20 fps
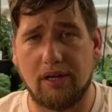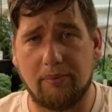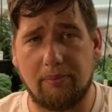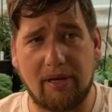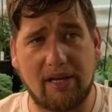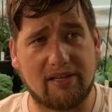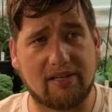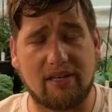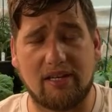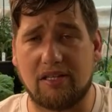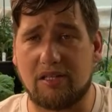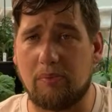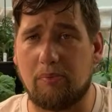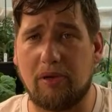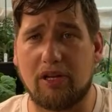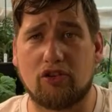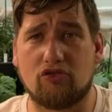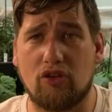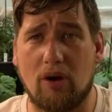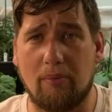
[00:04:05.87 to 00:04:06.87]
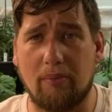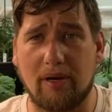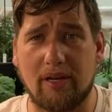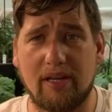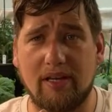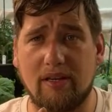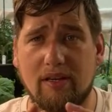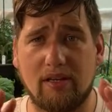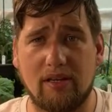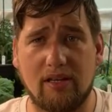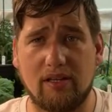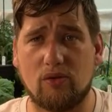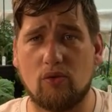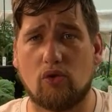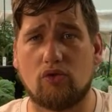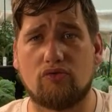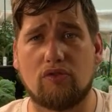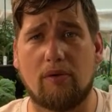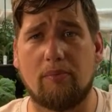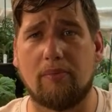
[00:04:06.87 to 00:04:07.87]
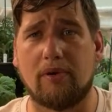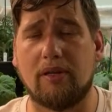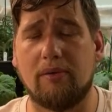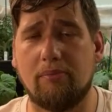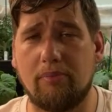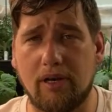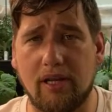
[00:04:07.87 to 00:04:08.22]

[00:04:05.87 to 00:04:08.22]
Basically, it's a big trampoline, indoor trampoline